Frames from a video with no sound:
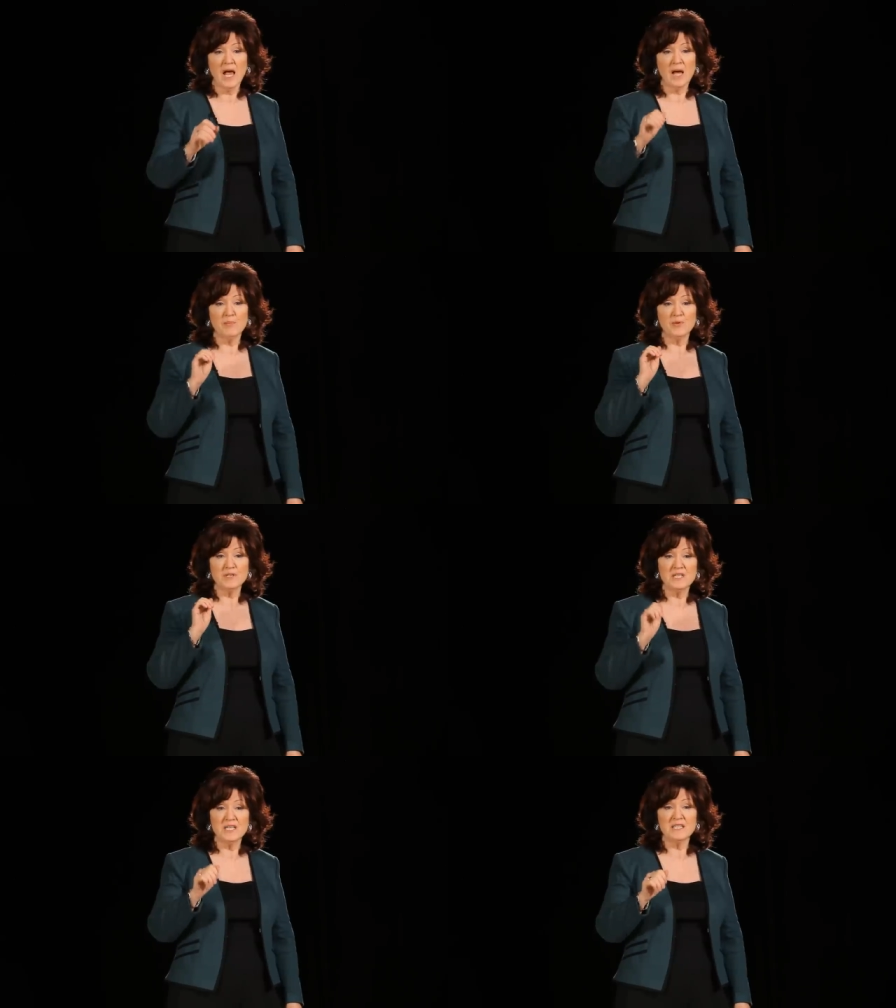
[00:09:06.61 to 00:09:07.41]
and
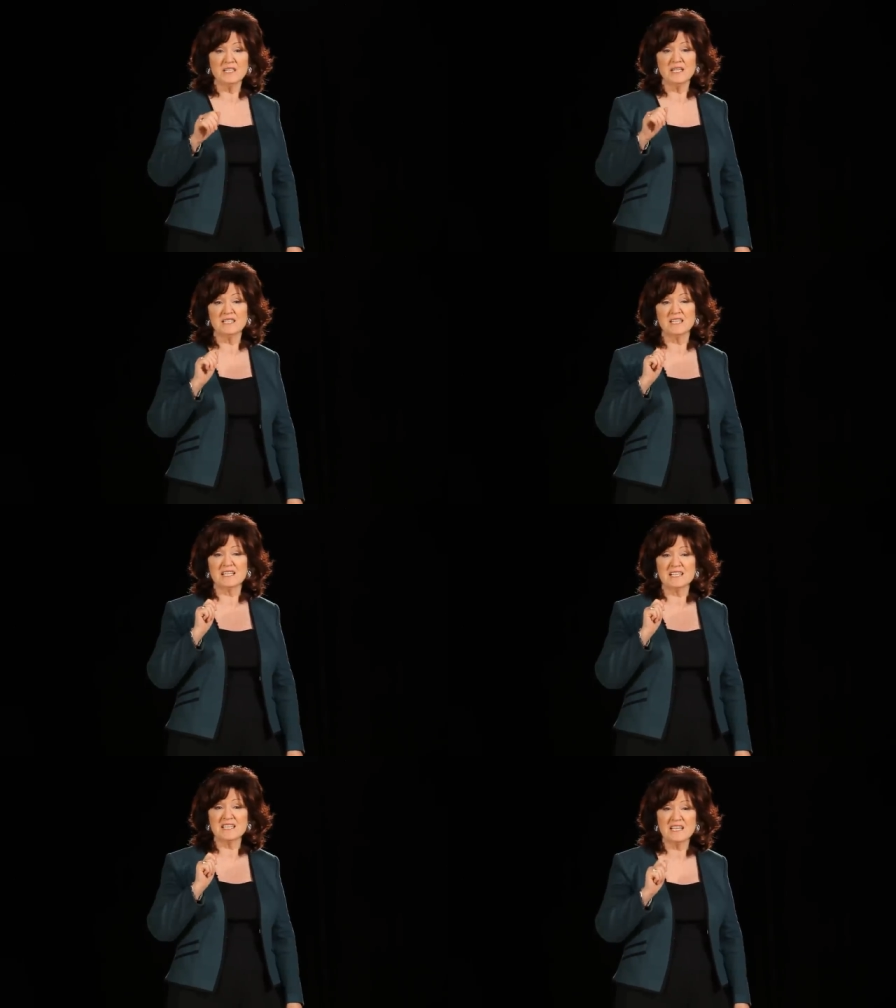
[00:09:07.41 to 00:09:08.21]
predicted
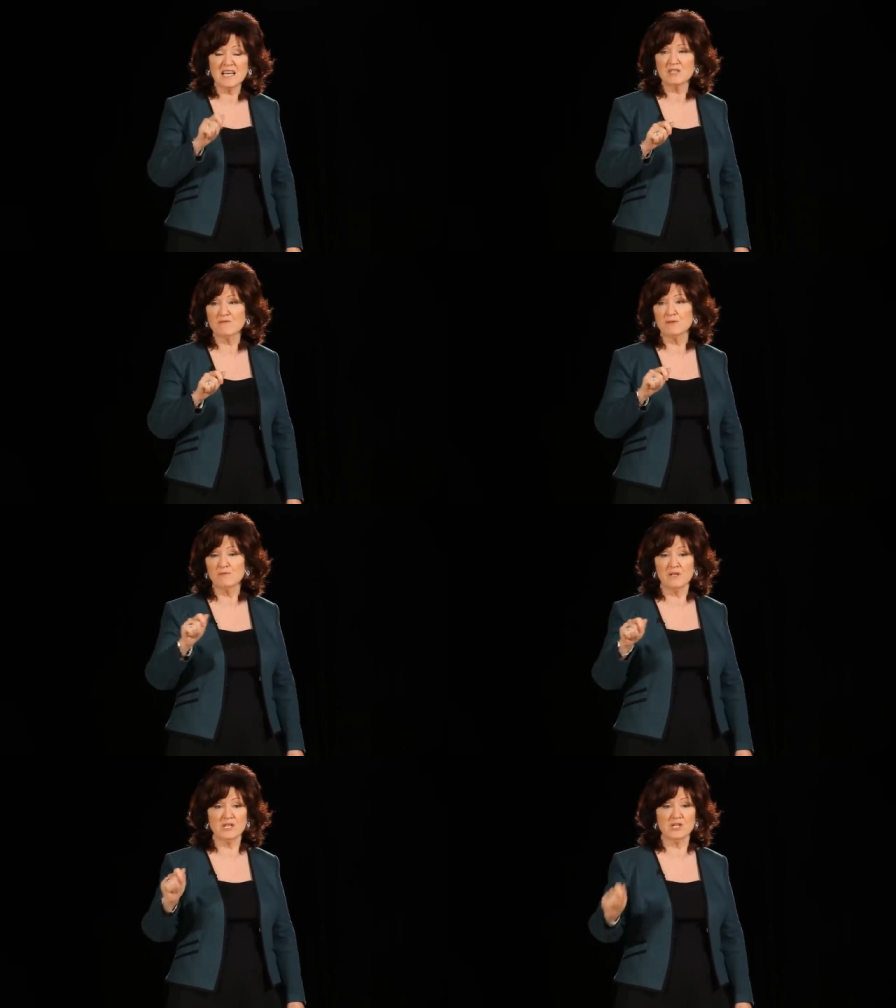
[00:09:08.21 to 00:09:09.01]
successful
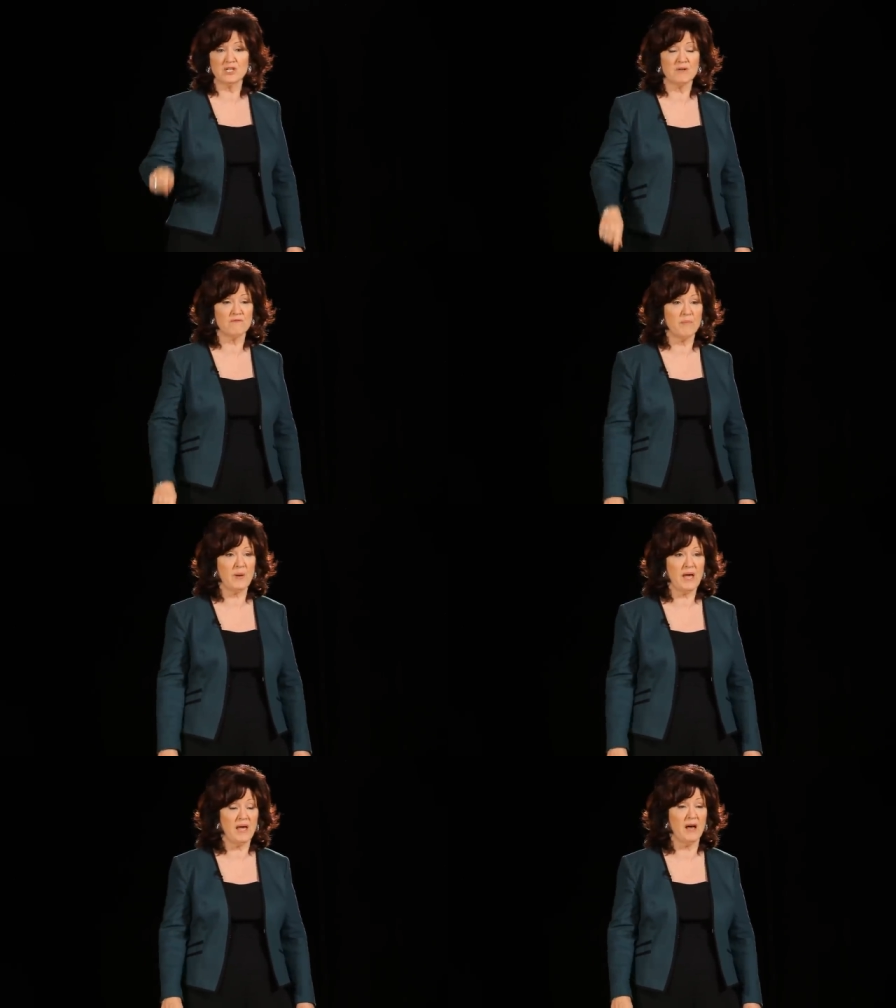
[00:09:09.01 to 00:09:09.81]
relationship
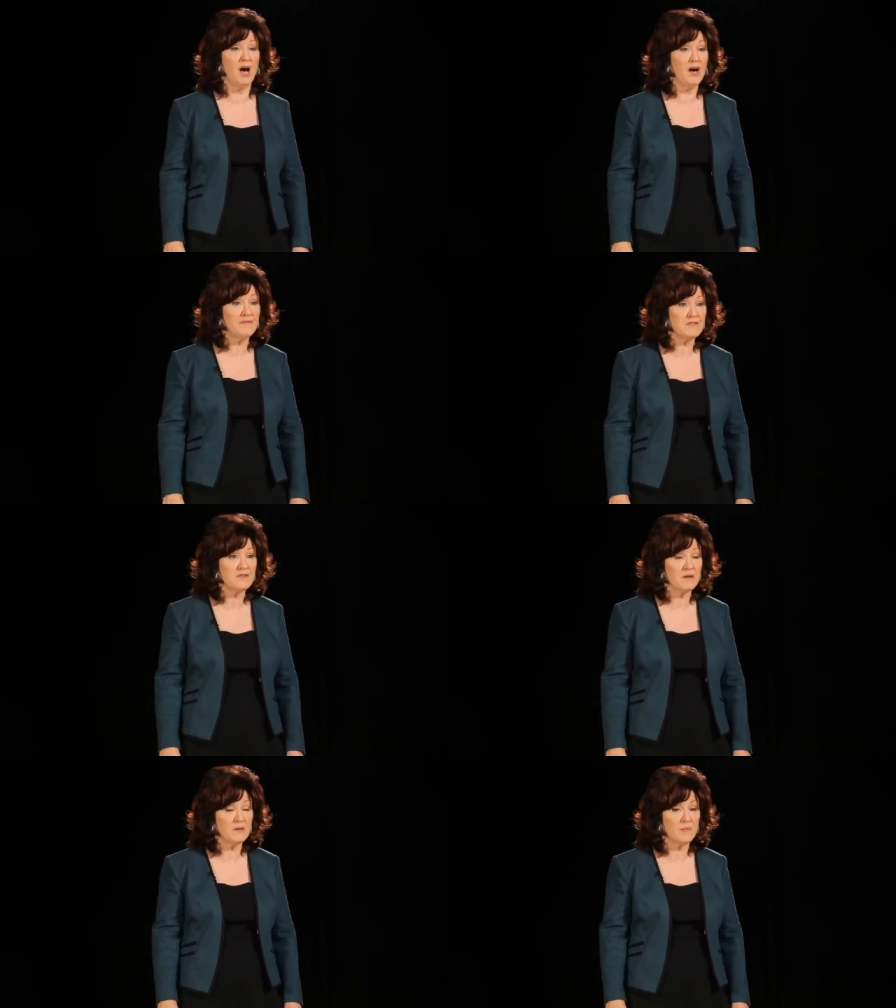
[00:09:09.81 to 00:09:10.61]
repair after
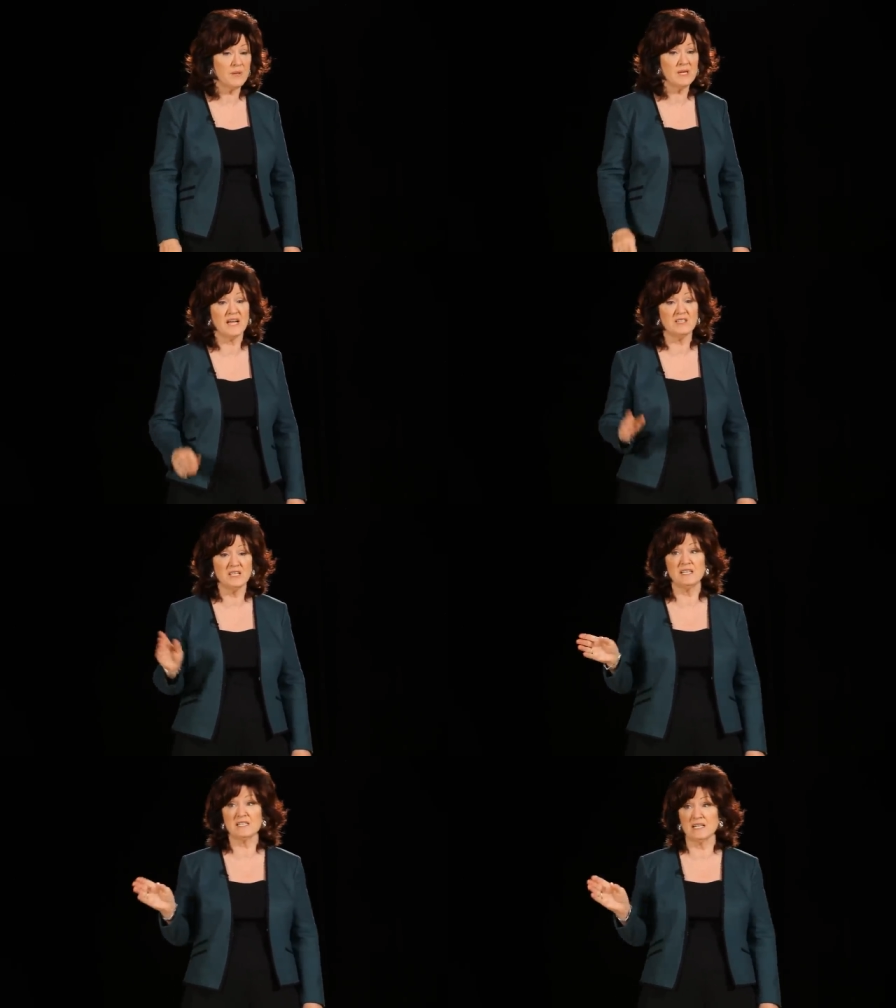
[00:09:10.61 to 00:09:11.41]
therapy and
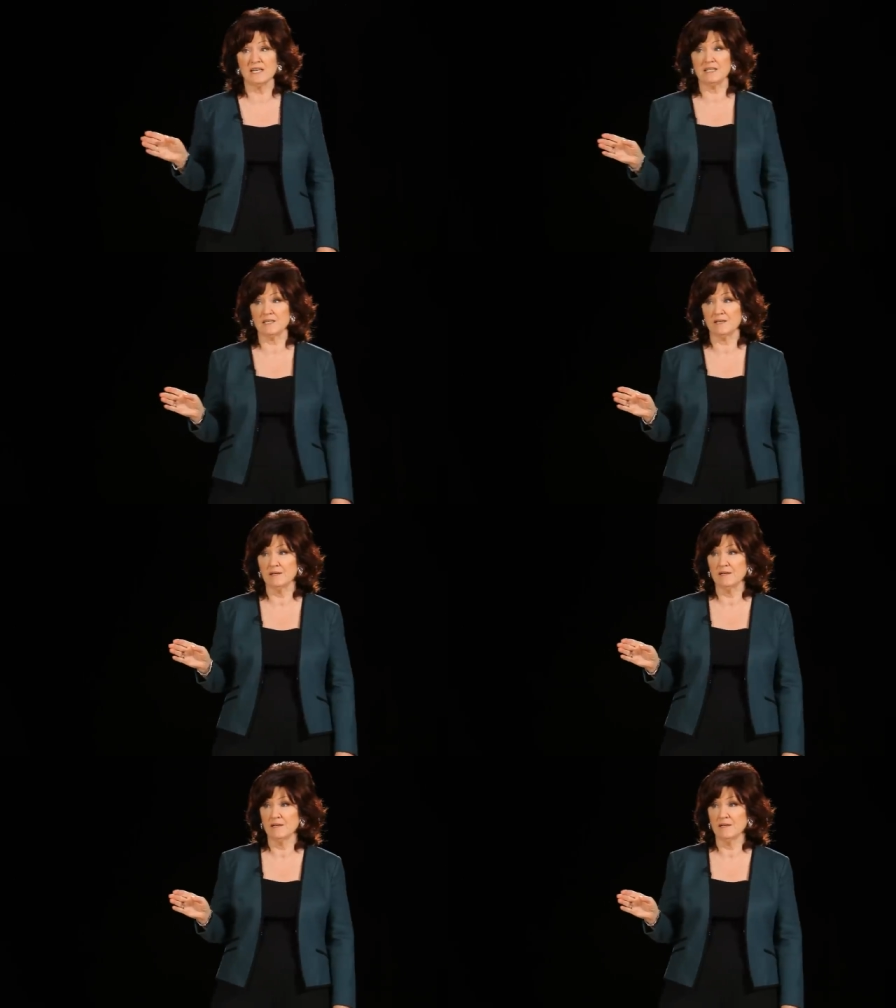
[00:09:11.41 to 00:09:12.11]
years later.